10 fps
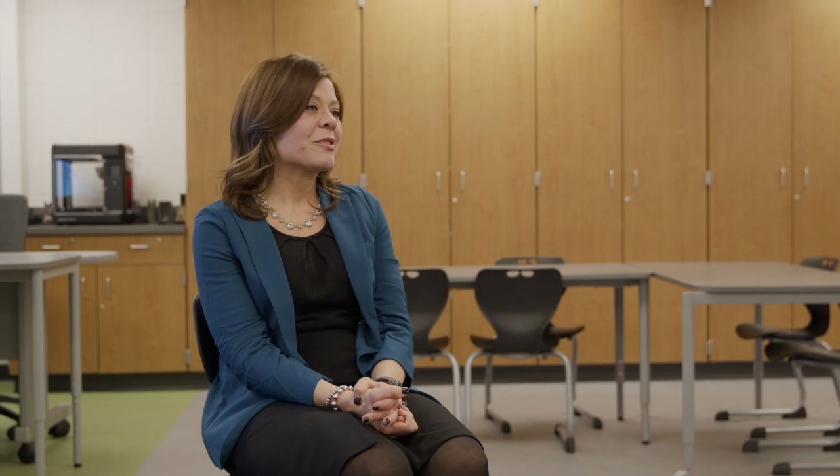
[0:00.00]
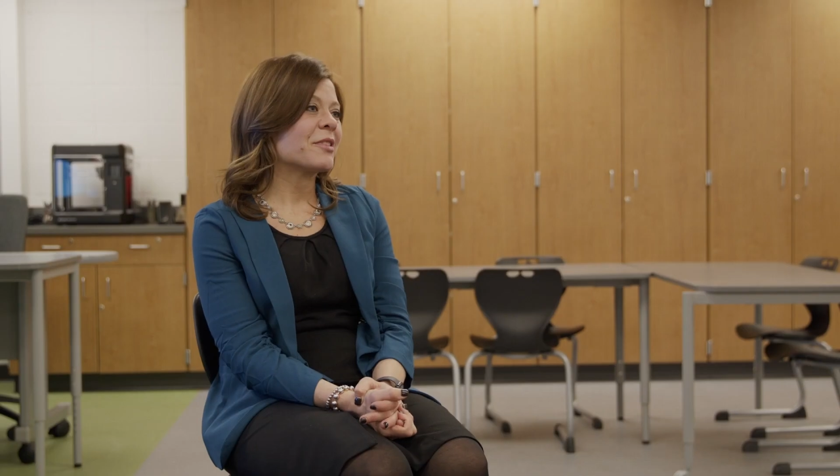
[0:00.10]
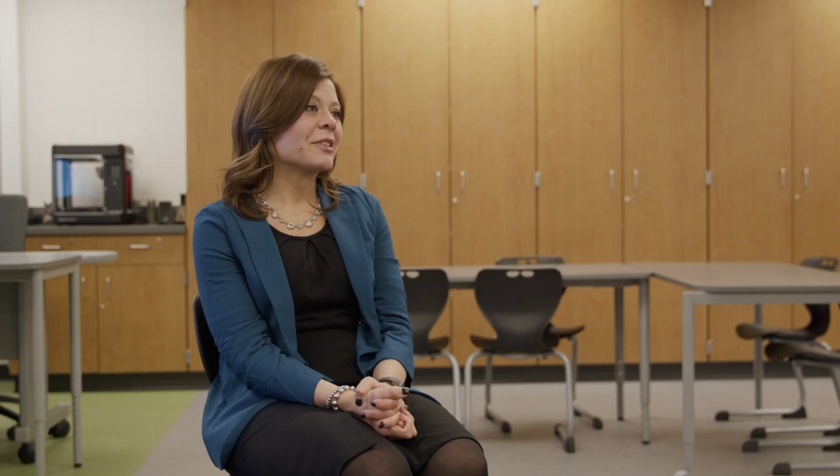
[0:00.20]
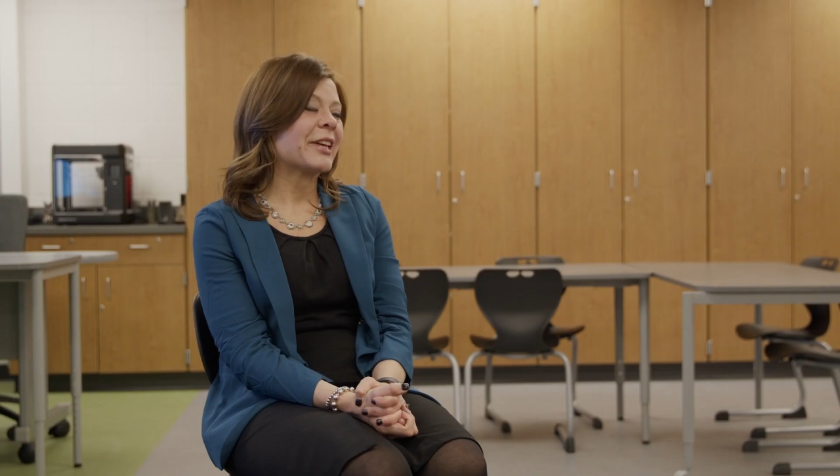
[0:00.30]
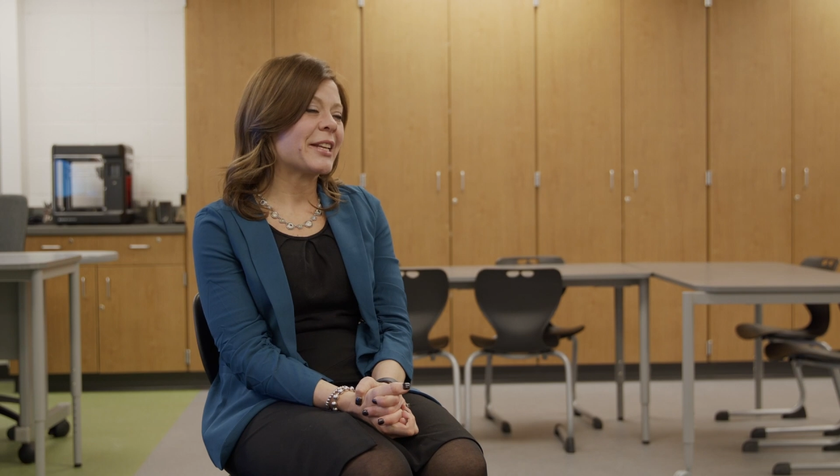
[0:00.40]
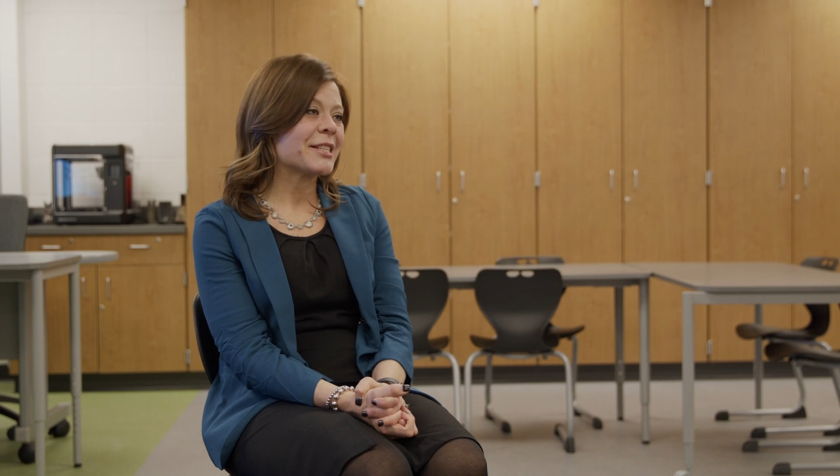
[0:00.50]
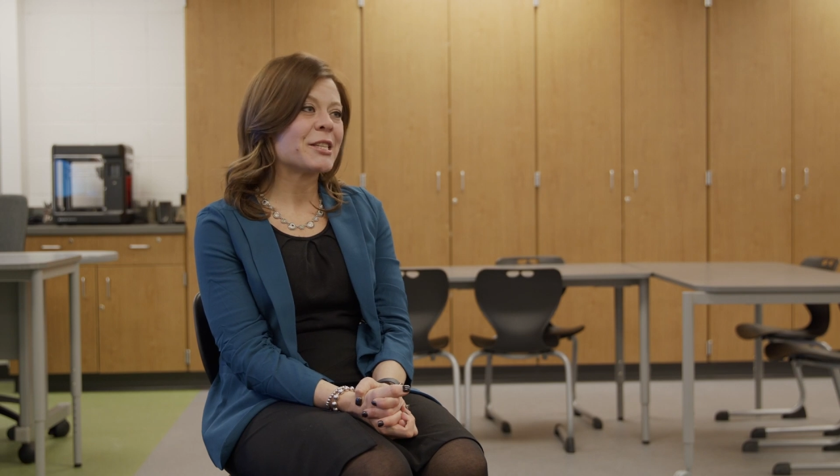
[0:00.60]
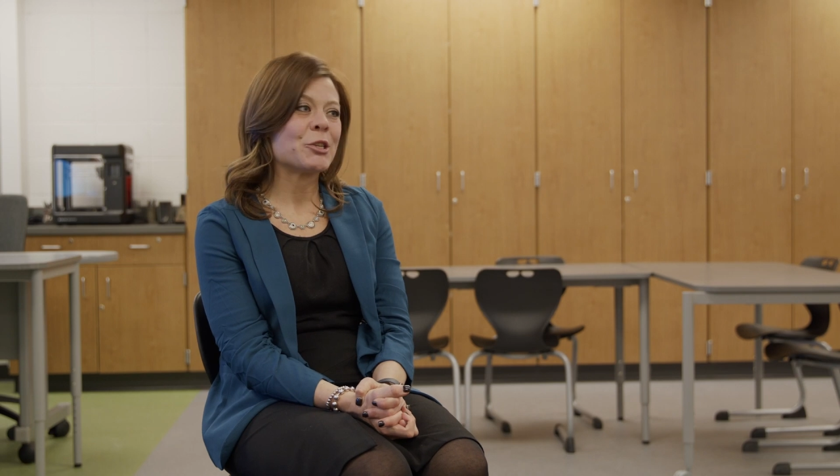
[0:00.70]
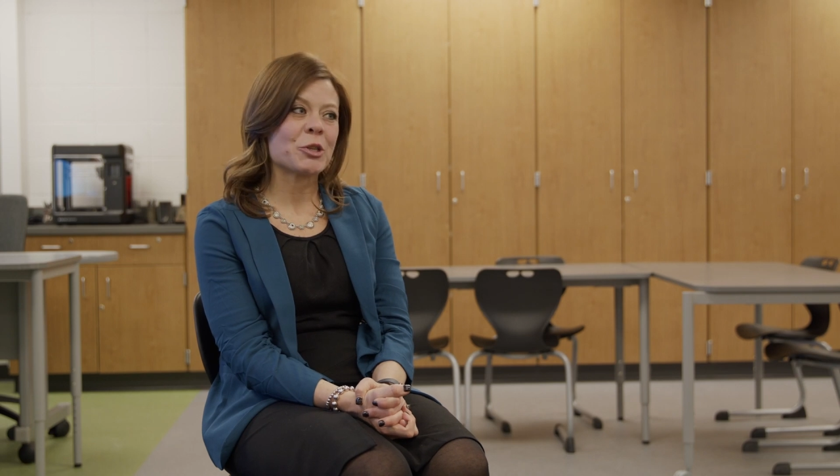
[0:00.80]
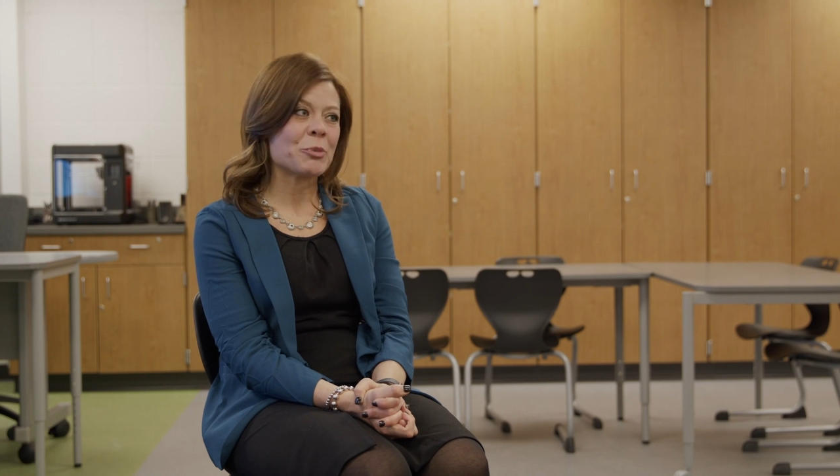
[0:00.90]
the latest
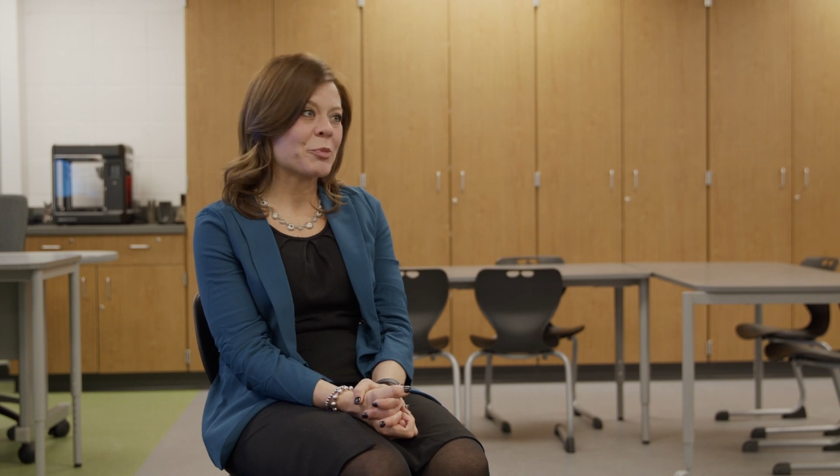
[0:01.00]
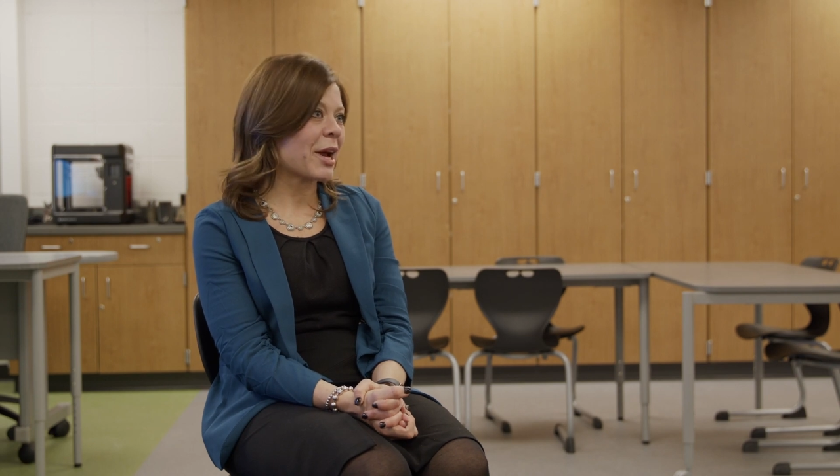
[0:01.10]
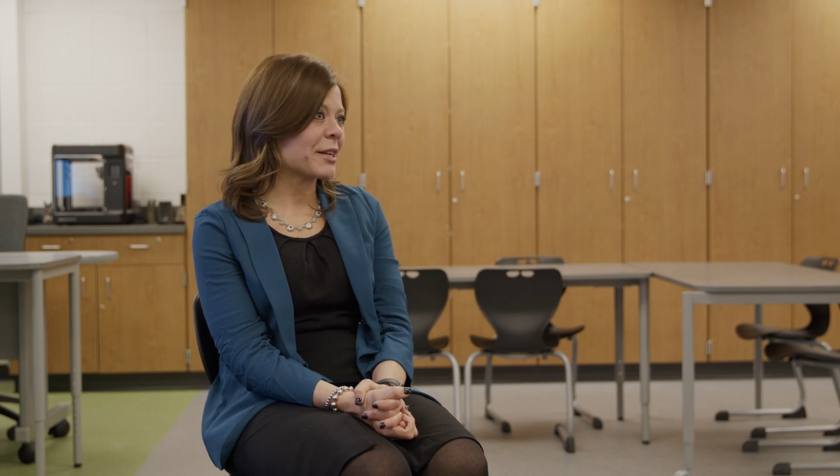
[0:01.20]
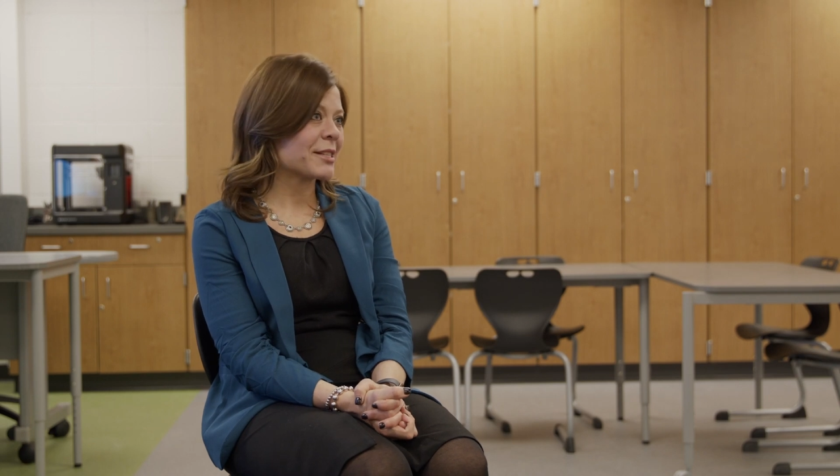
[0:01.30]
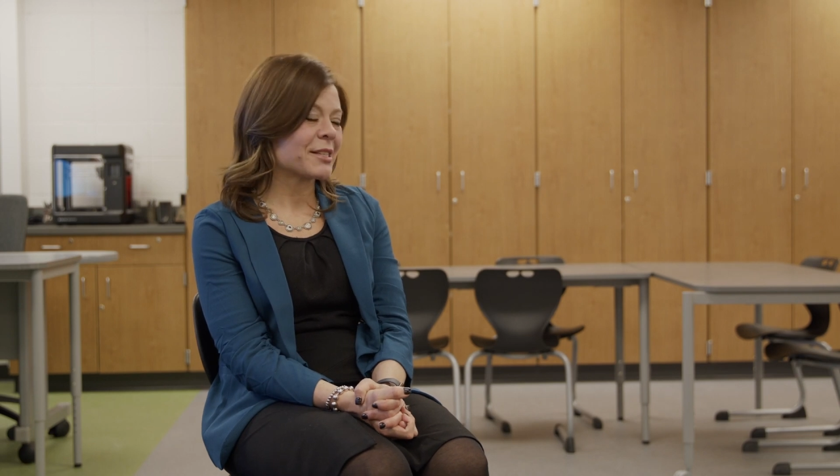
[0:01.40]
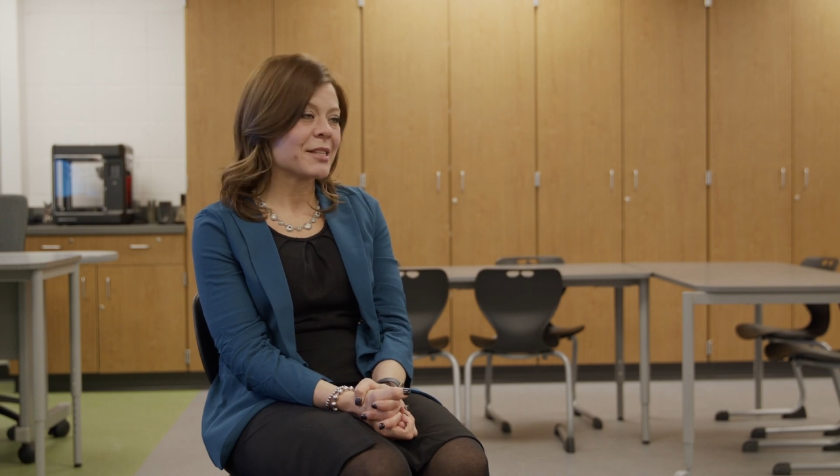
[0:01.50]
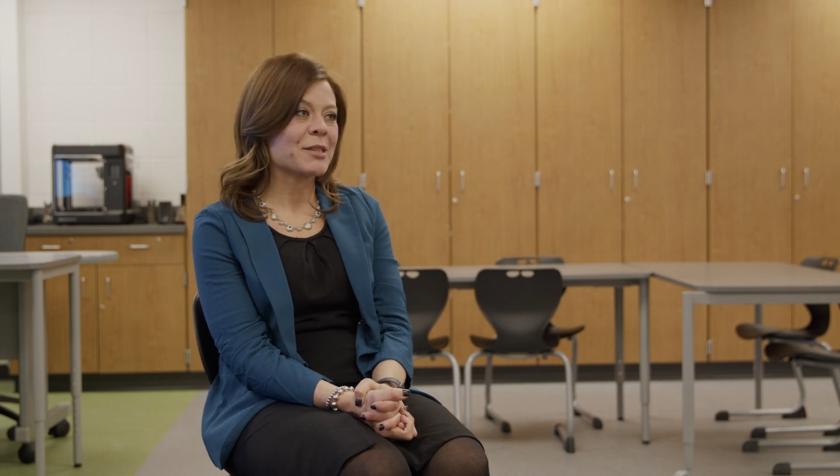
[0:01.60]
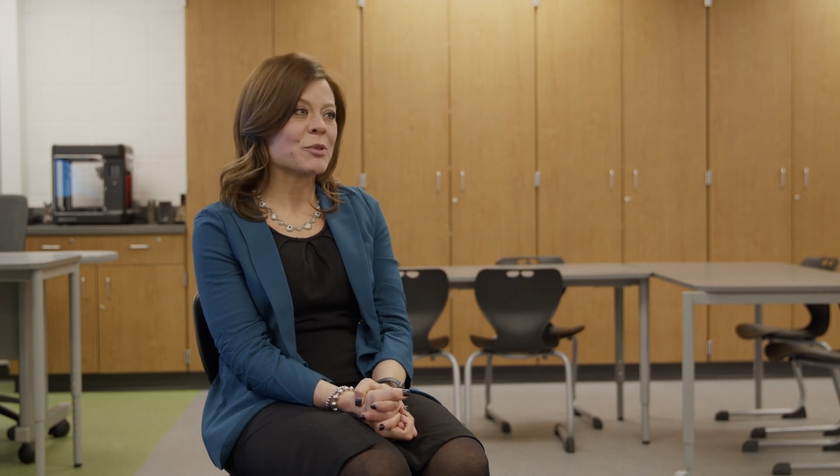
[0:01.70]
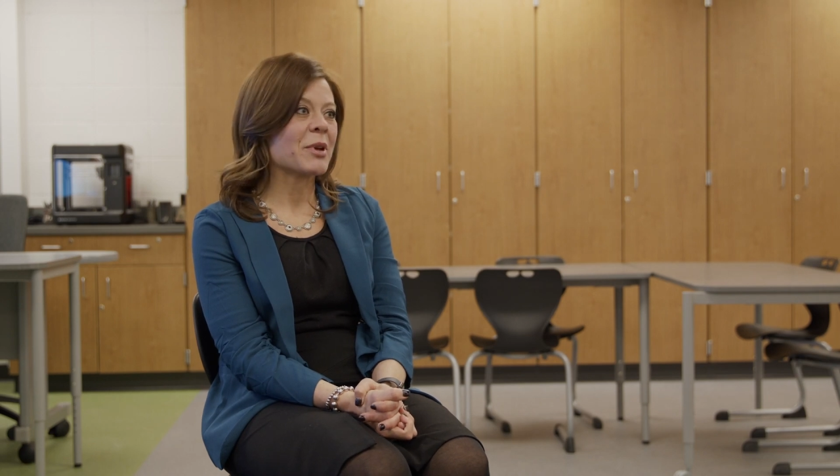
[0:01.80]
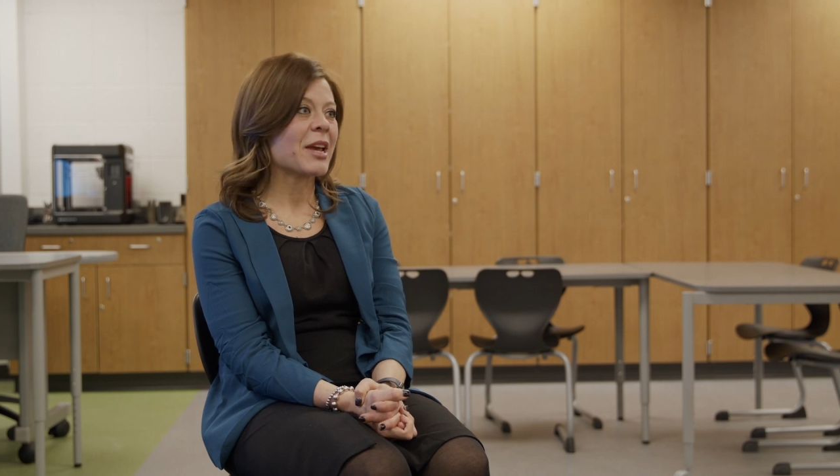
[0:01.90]
teaching
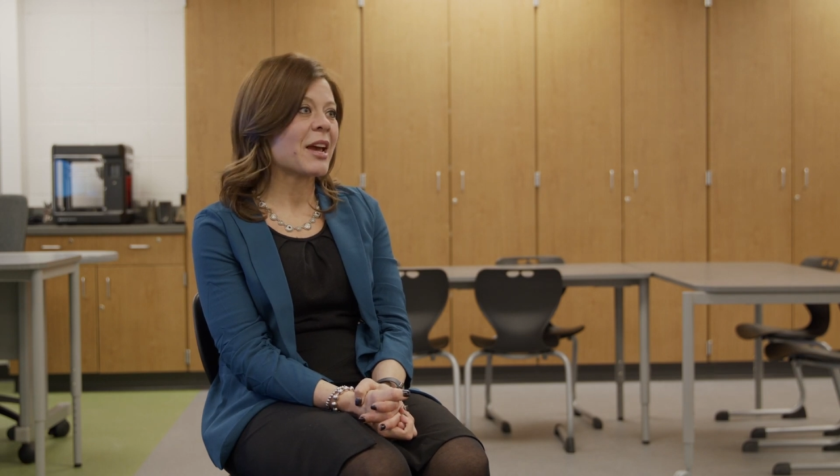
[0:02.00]
practices. We